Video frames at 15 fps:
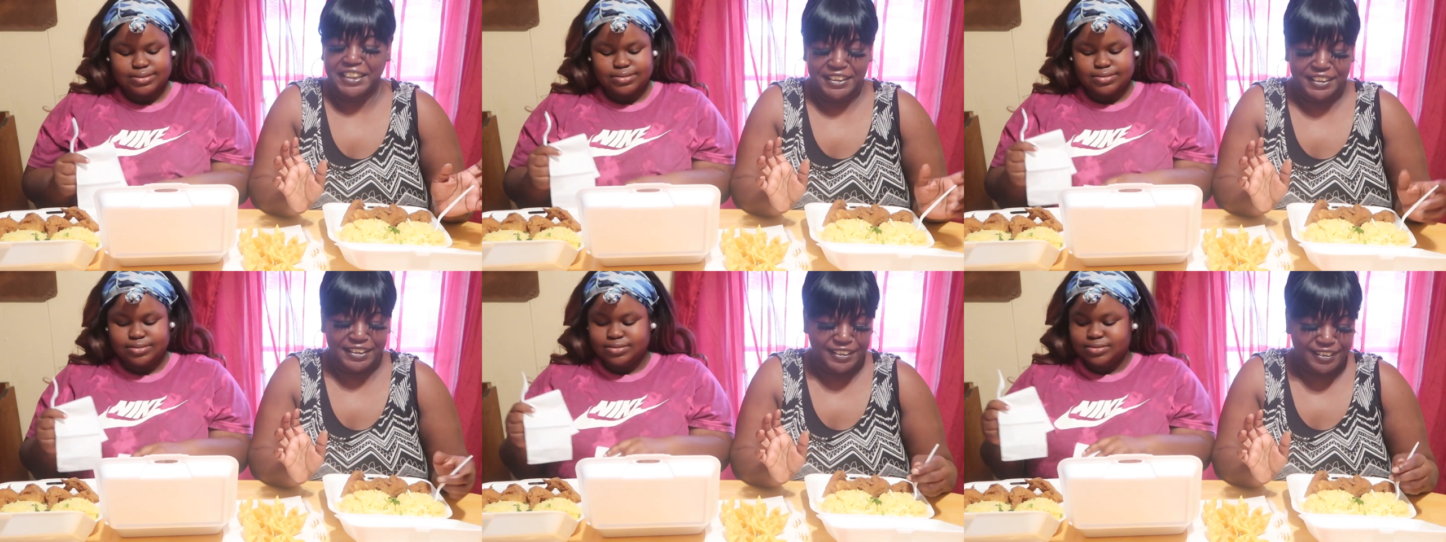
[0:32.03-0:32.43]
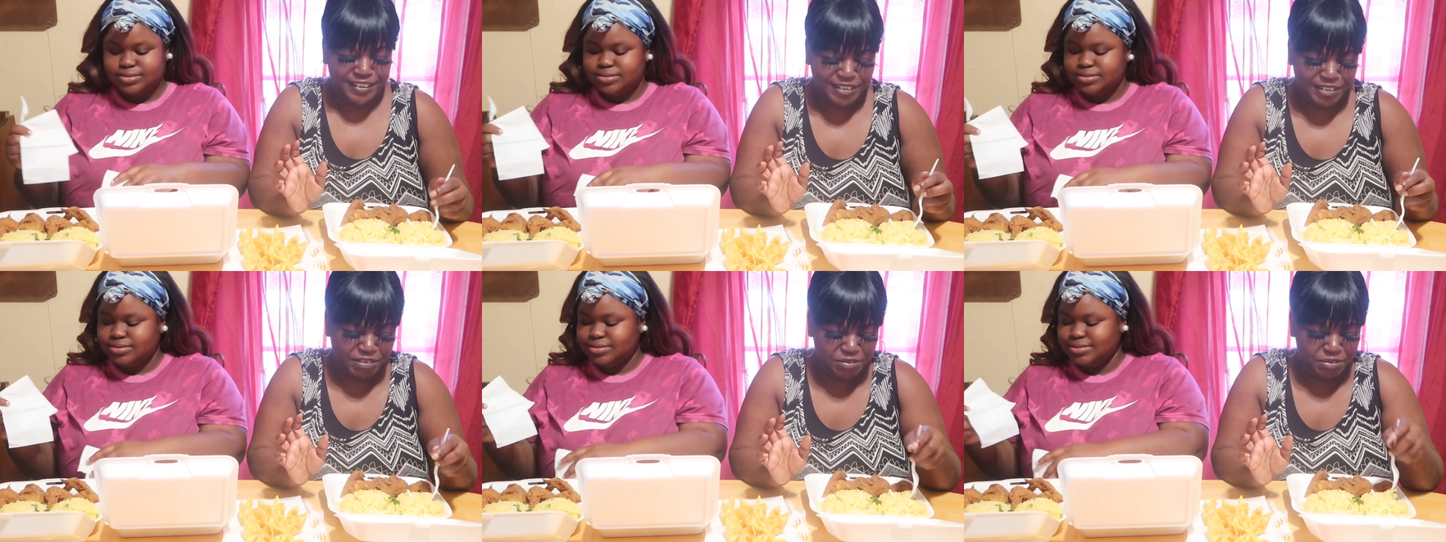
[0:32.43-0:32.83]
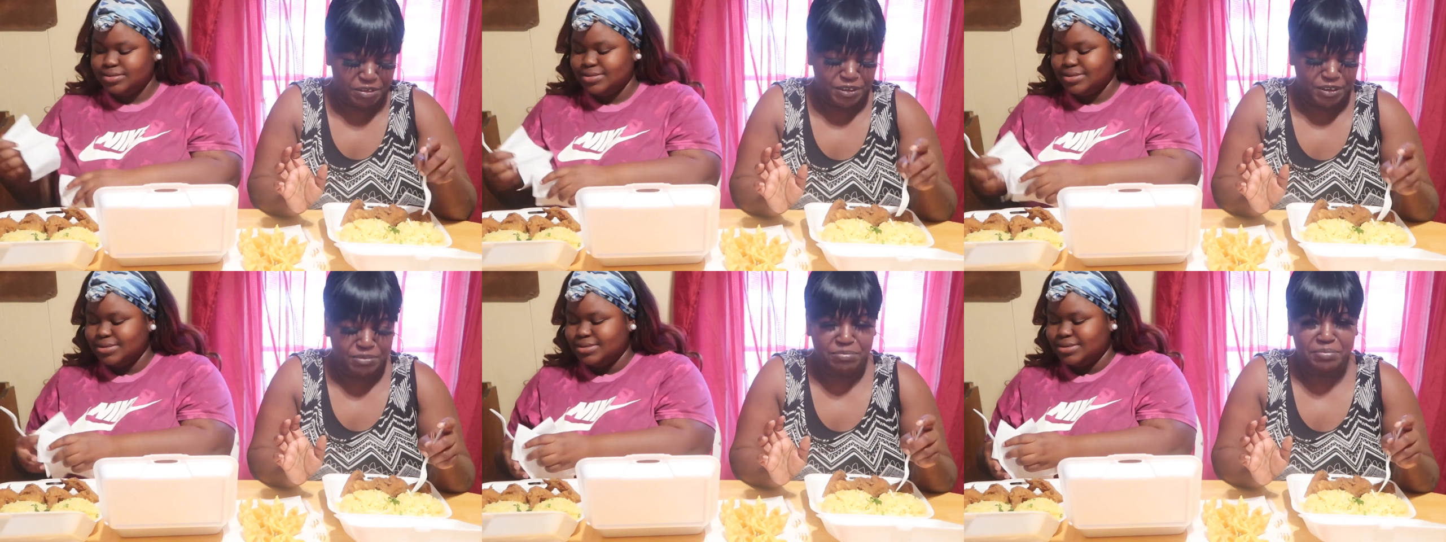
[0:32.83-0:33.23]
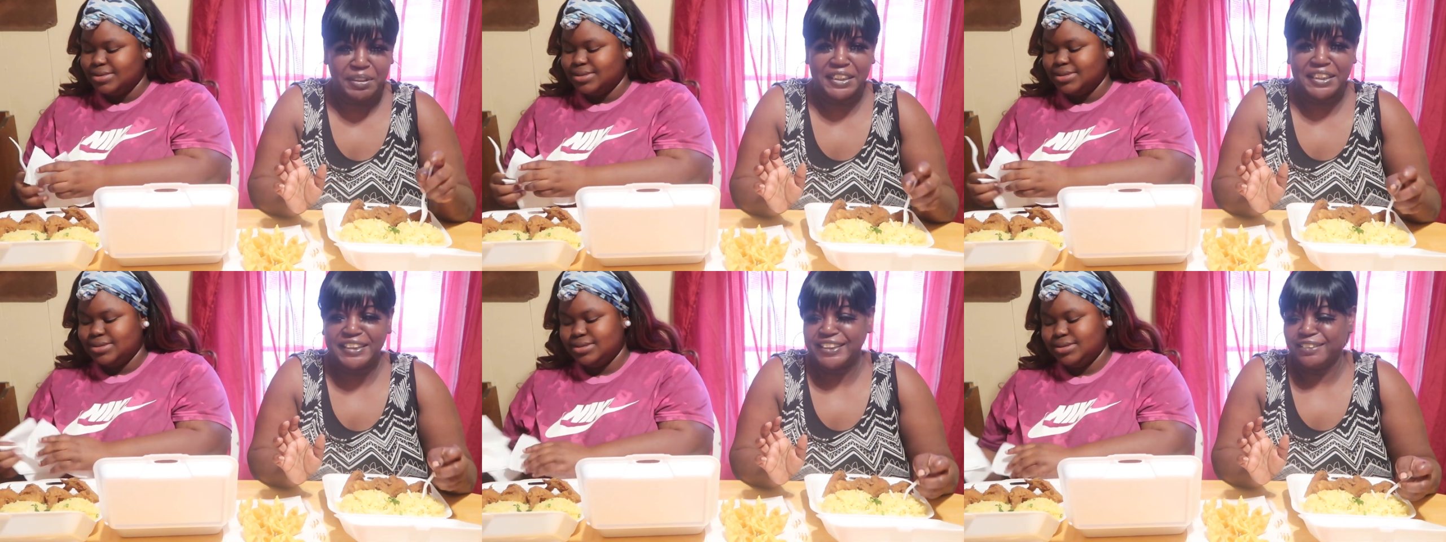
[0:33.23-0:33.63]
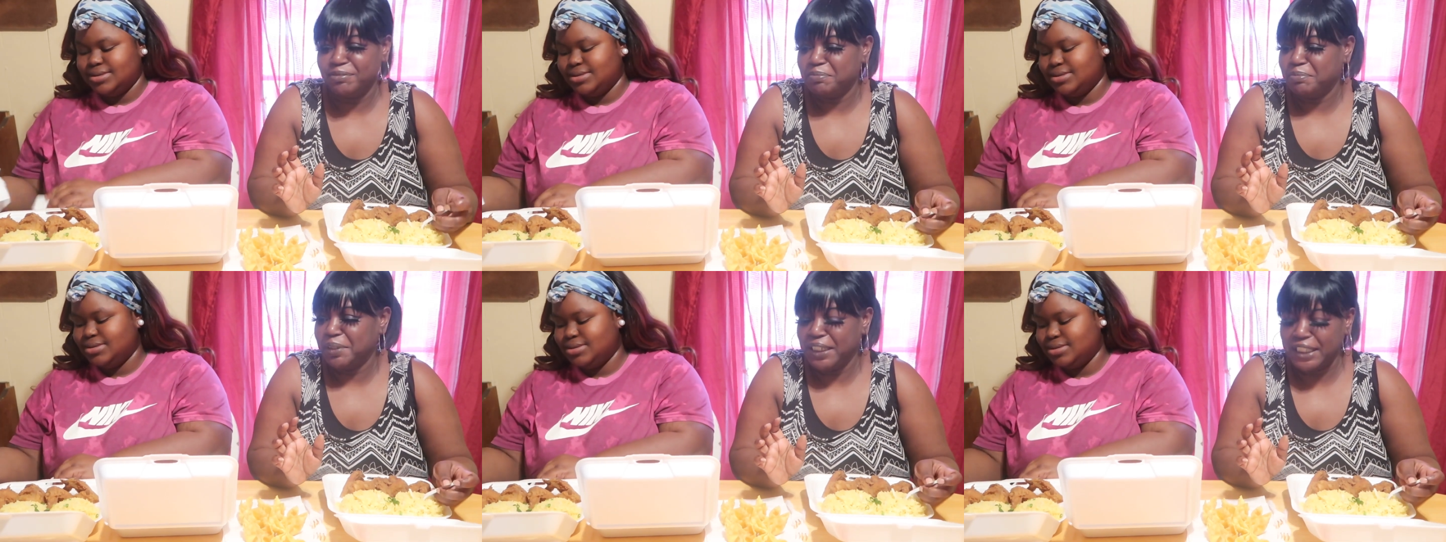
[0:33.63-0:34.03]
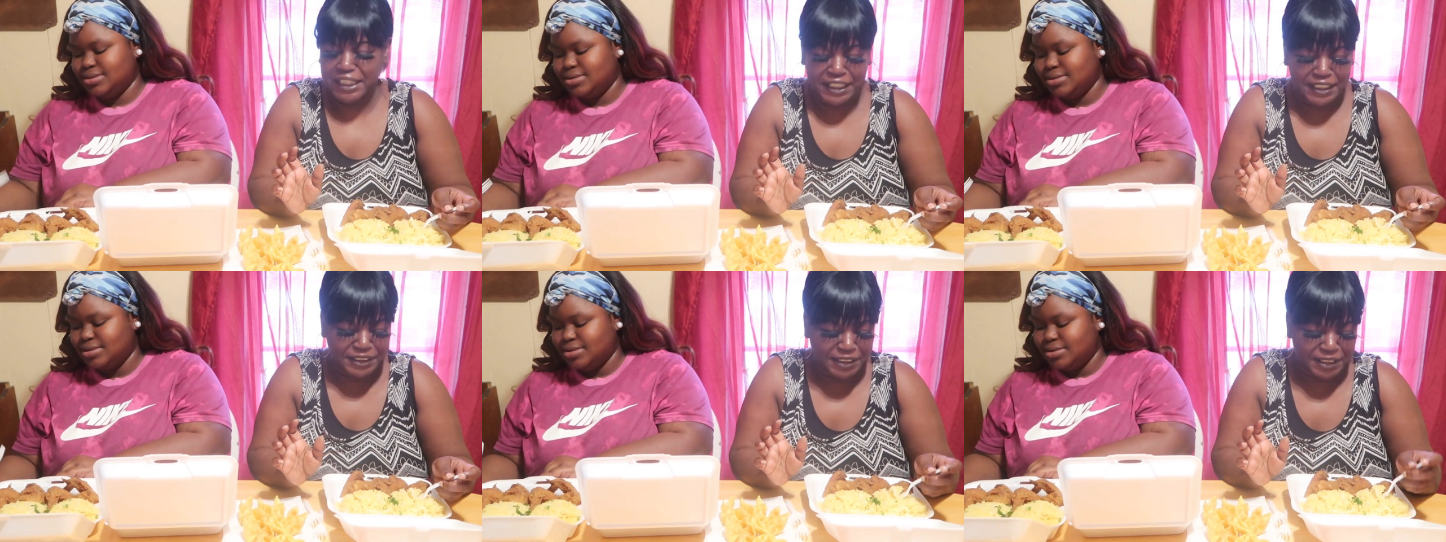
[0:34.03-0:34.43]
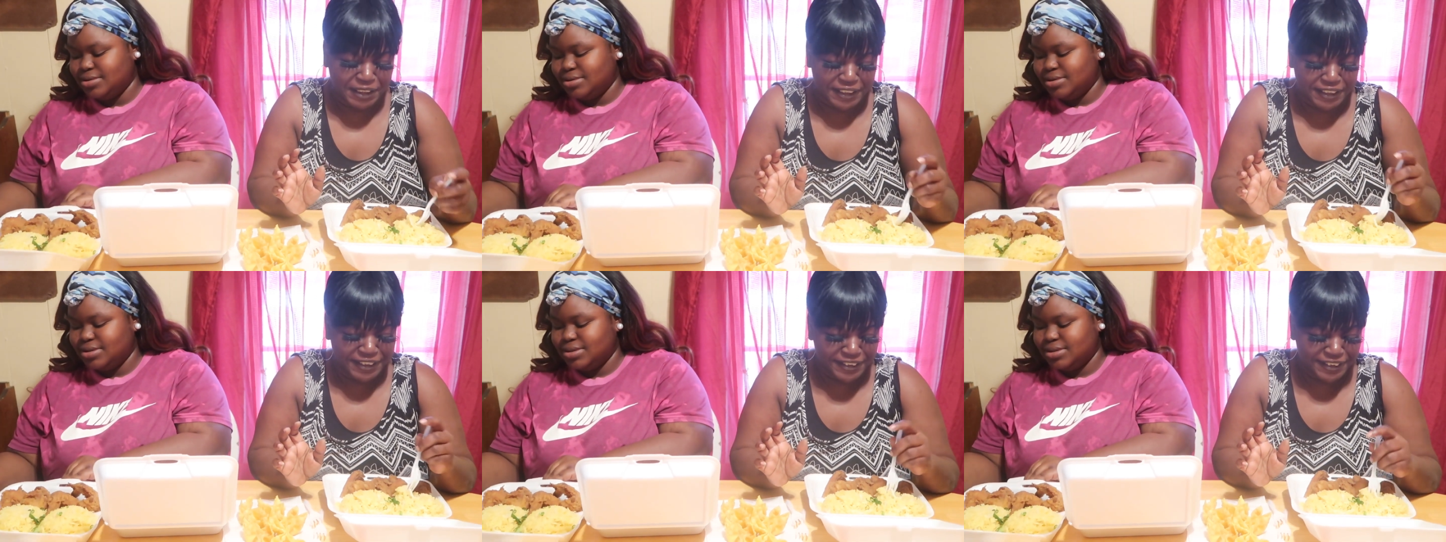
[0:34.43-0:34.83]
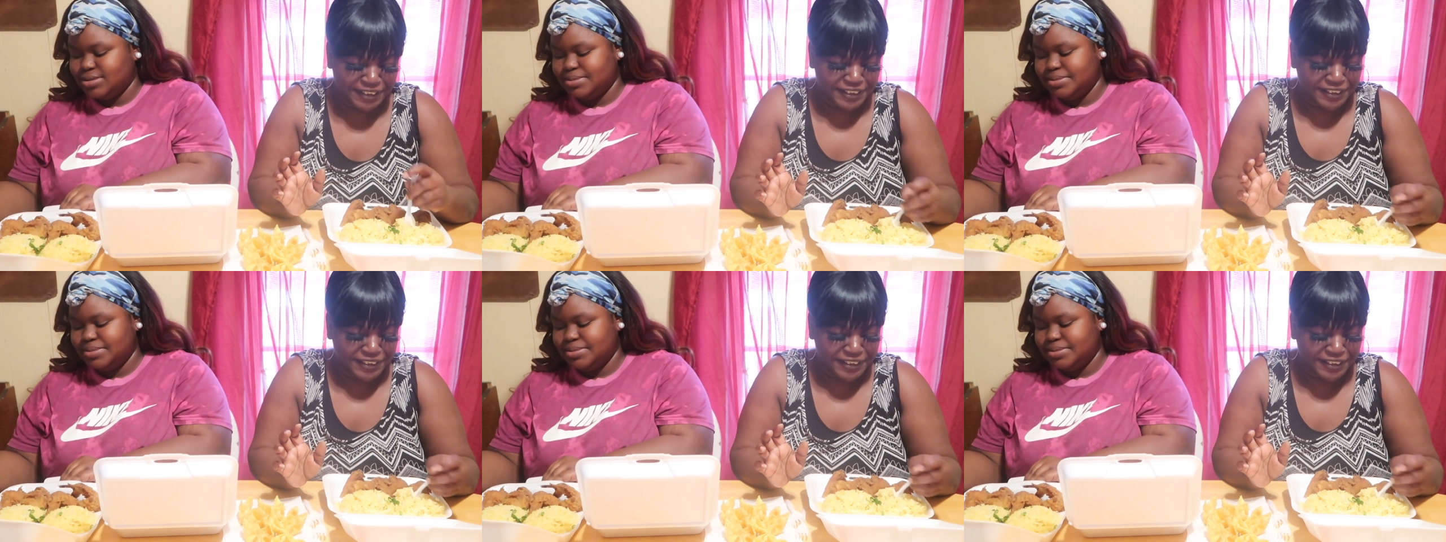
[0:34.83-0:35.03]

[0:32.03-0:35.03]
Speaker 1: Yes, we're supposed to been, been done it.